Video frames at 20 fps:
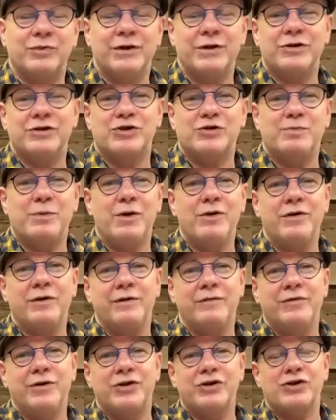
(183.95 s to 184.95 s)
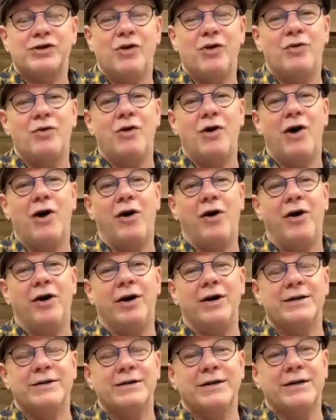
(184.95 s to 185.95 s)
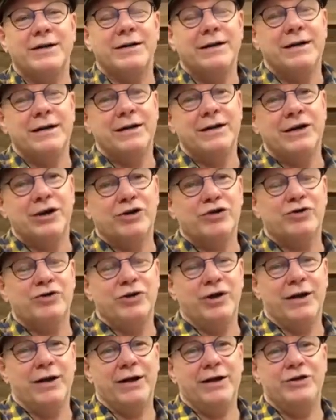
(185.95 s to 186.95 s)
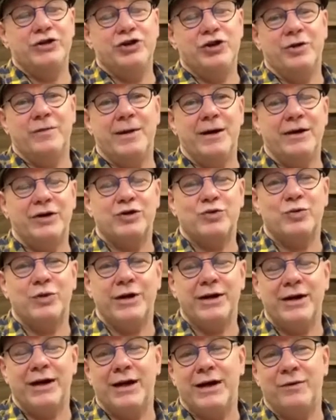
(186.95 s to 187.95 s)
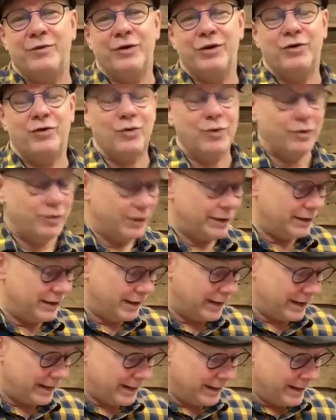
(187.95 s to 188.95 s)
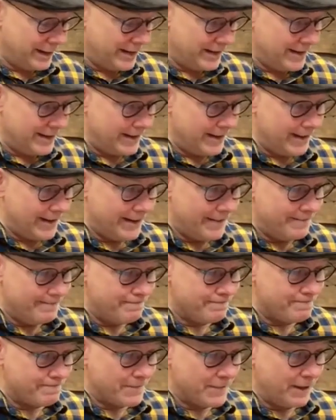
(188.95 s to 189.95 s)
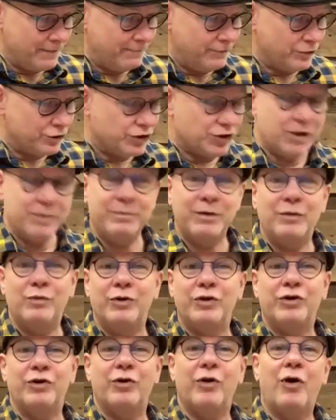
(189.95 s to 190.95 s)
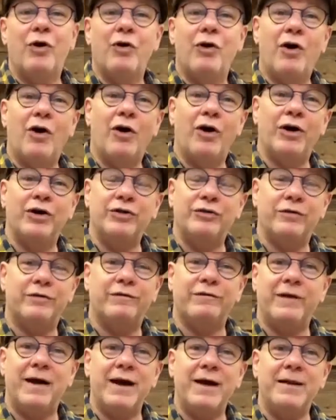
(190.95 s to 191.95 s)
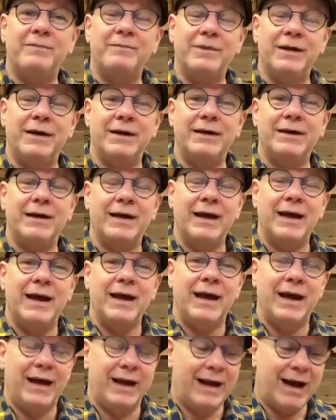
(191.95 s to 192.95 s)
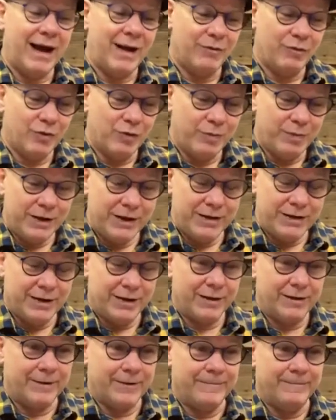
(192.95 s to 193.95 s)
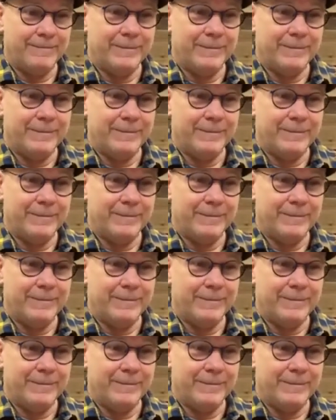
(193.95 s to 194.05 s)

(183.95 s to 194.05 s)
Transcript: We spoke of this whole heart yesterday. In Jeremiah 29, we quoted that, if you seek me with your whole heart, you'll find me and I will be there.